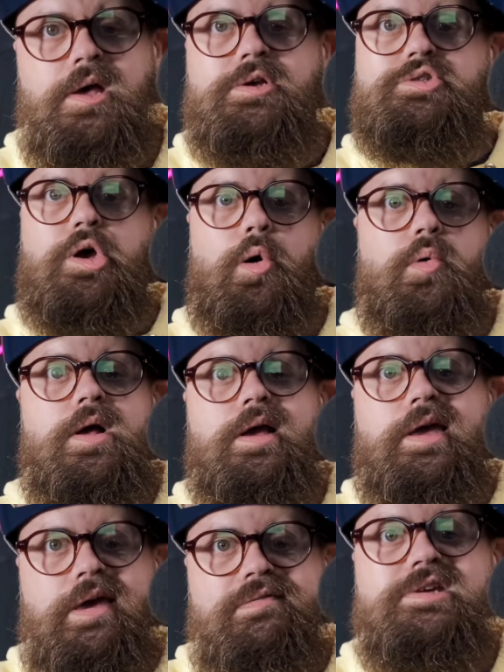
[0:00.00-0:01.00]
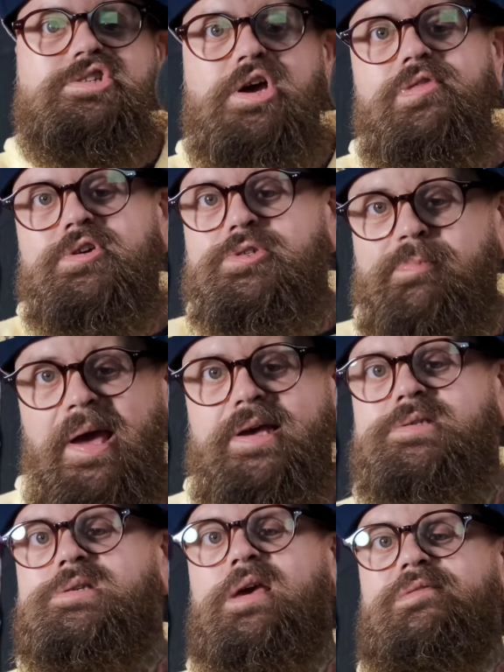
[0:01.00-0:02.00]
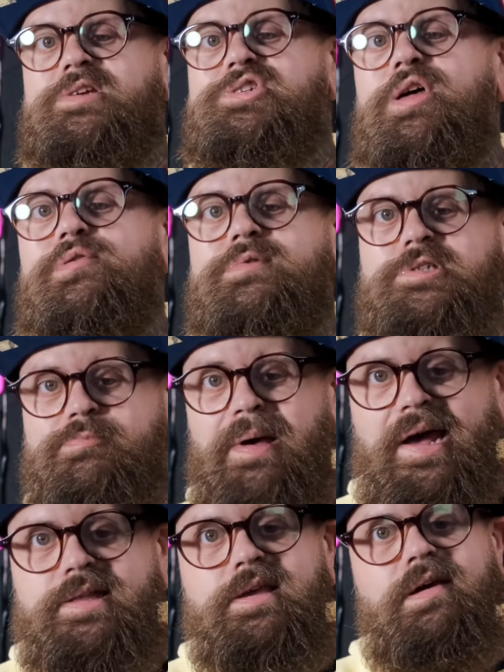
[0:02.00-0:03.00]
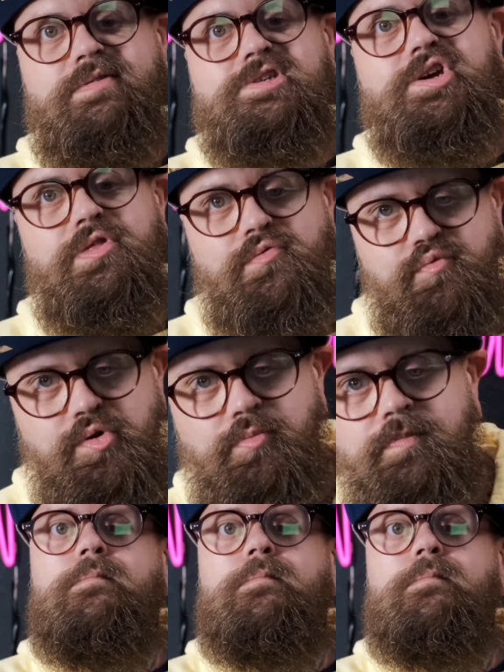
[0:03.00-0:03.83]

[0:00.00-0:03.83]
So give each other space, give each other respect, give each other room.